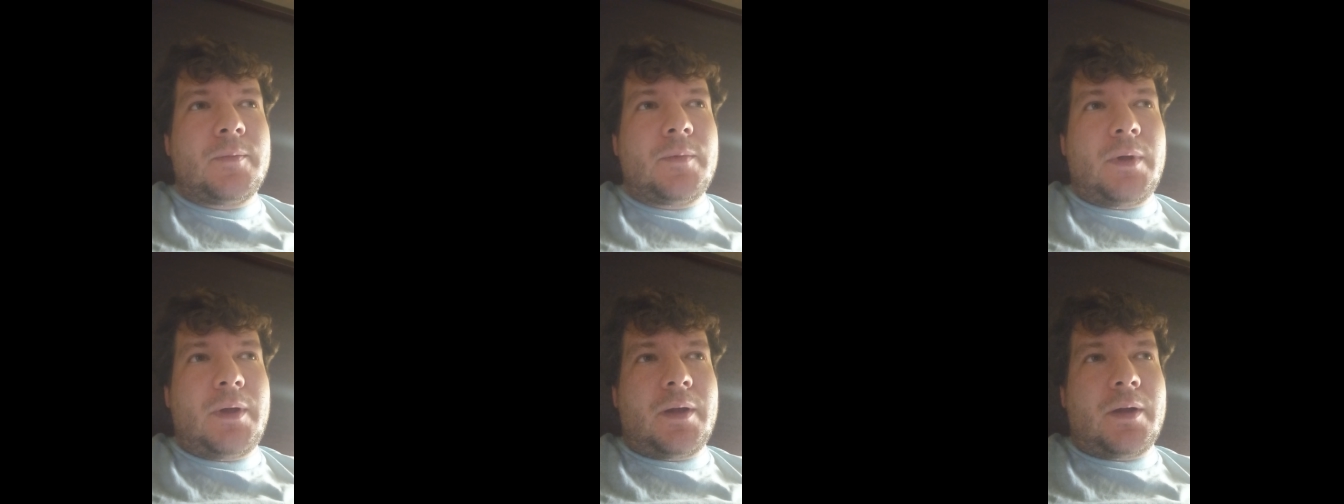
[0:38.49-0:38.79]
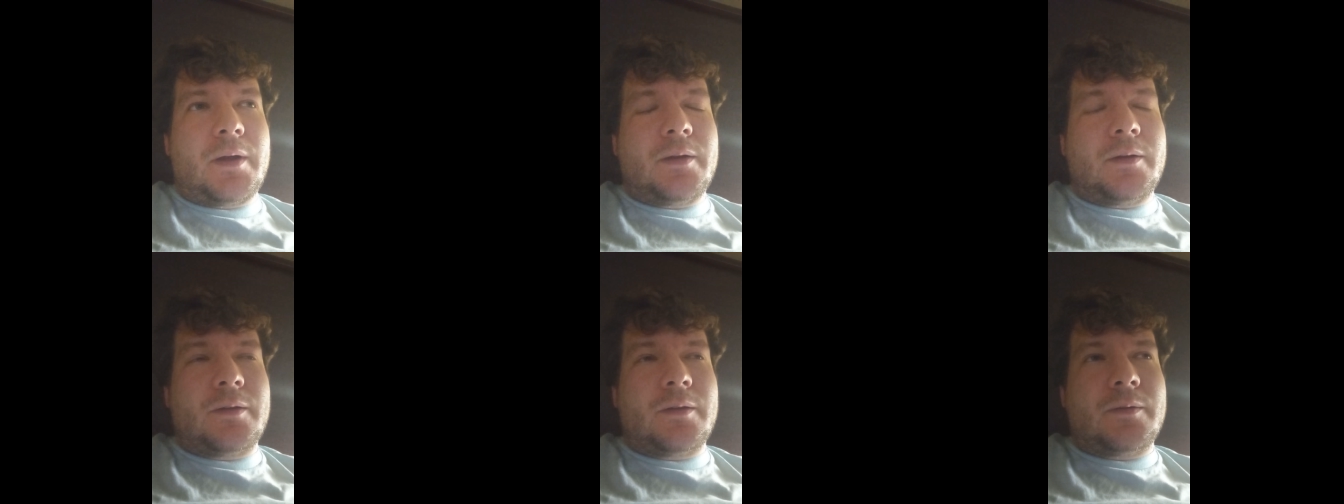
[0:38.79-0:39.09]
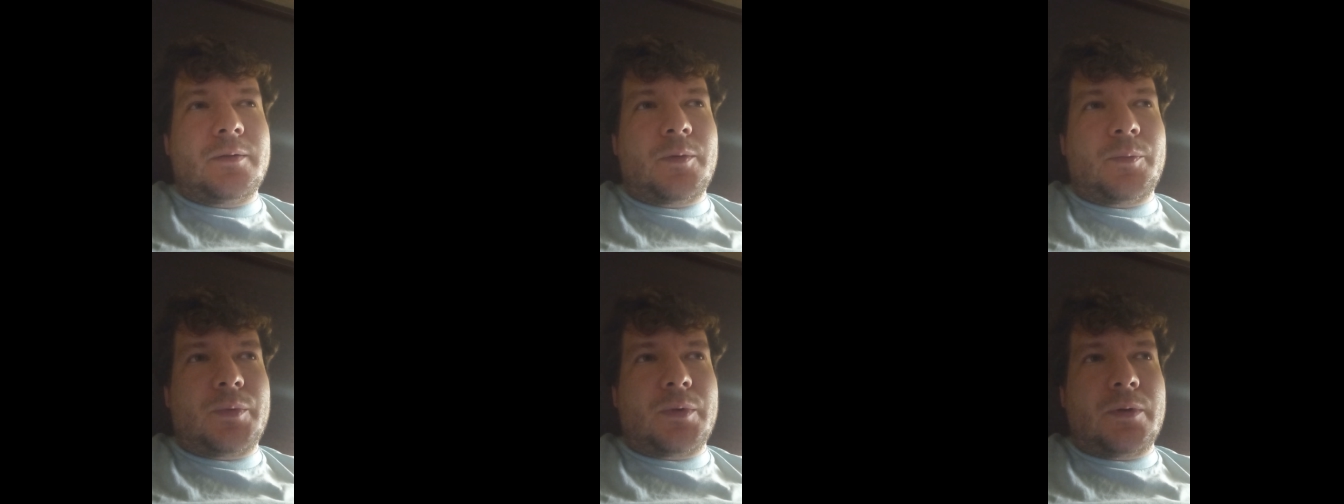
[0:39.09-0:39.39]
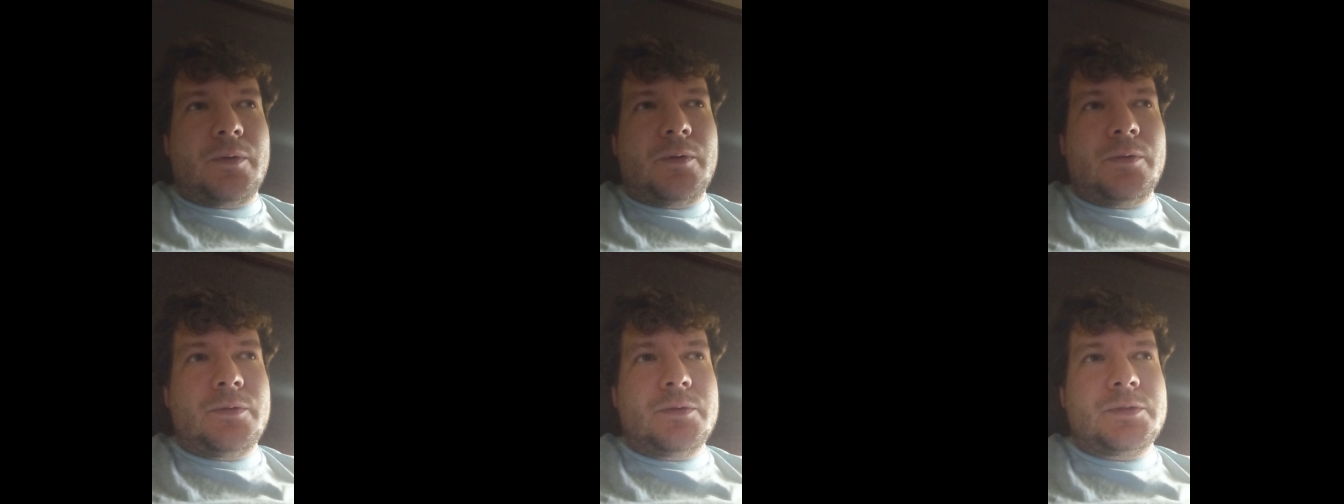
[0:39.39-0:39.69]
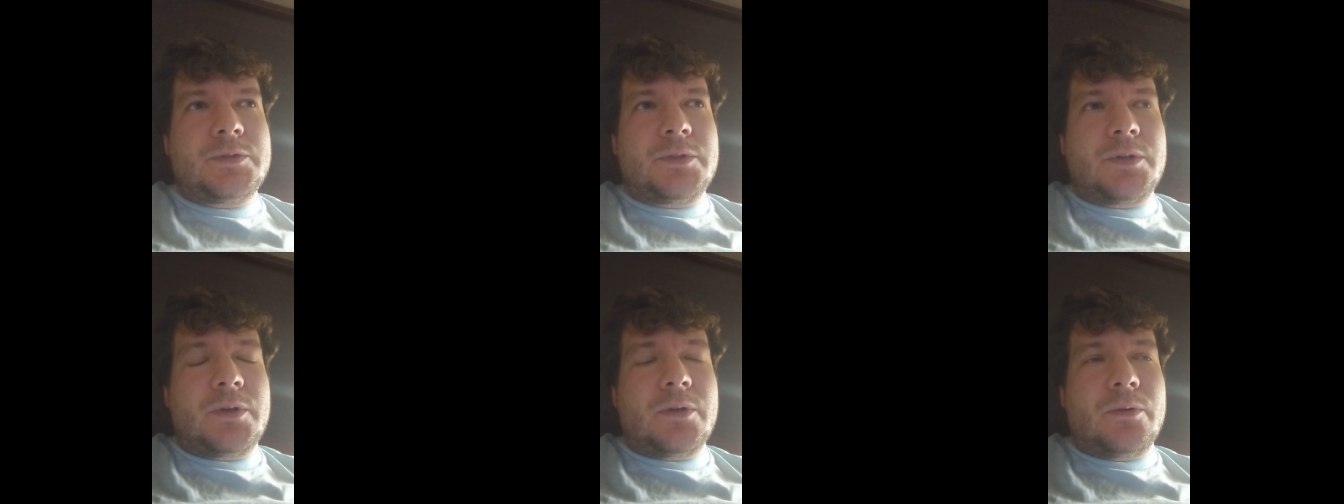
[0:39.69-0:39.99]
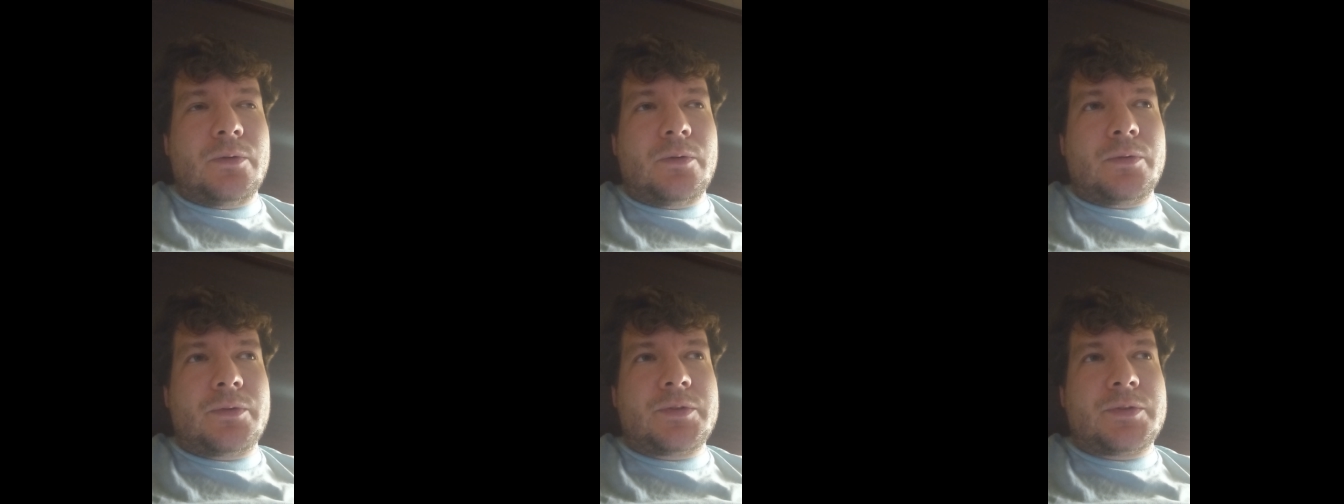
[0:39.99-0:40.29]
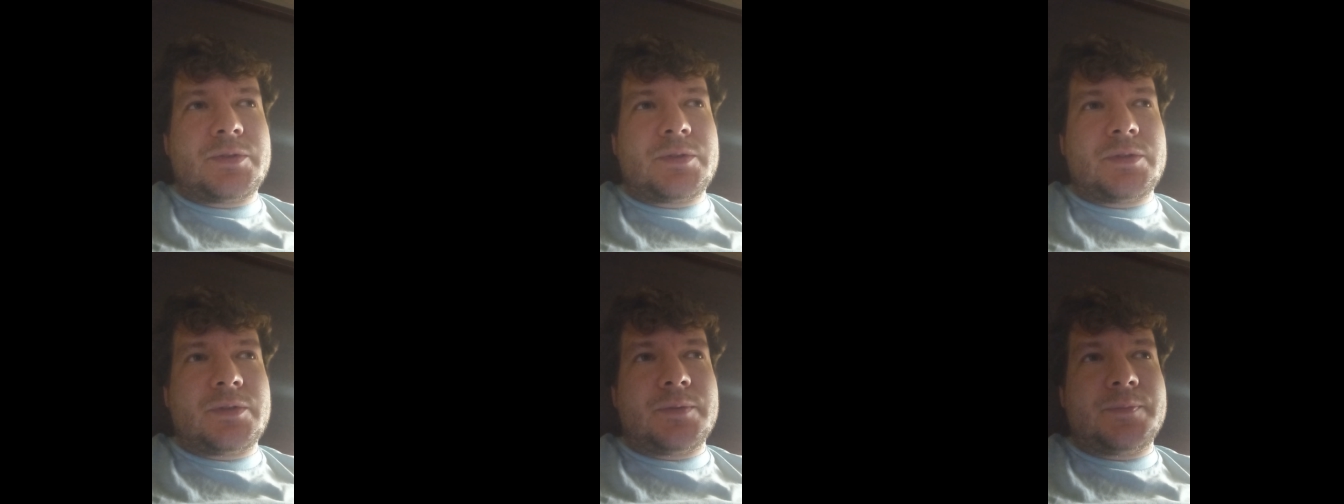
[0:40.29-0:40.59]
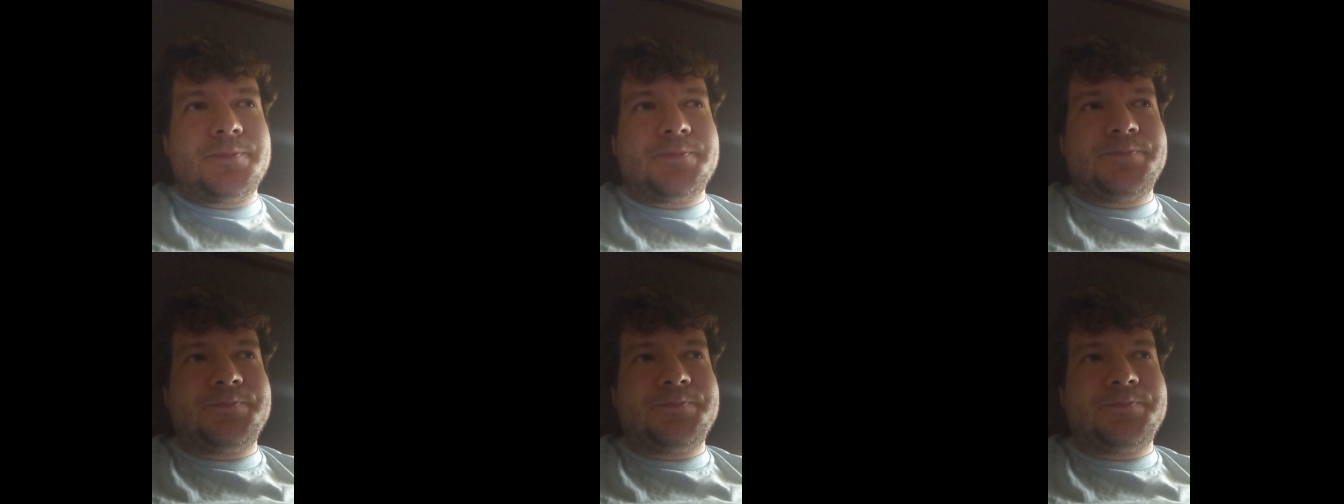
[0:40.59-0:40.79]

and abused youths